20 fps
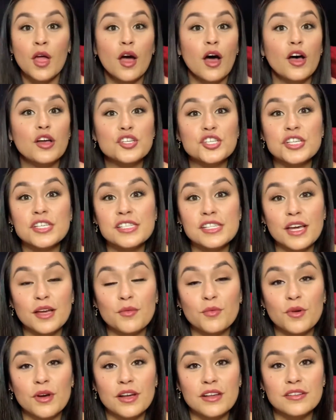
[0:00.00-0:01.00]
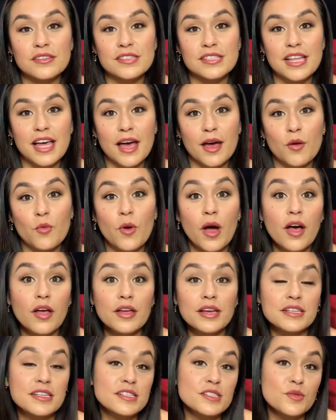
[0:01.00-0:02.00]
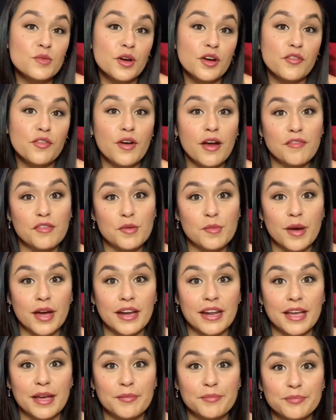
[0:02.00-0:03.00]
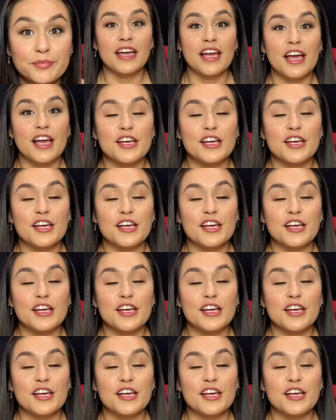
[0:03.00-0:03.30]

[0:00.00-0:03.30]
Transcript: All she said was that, well, it doesn't work for everybody.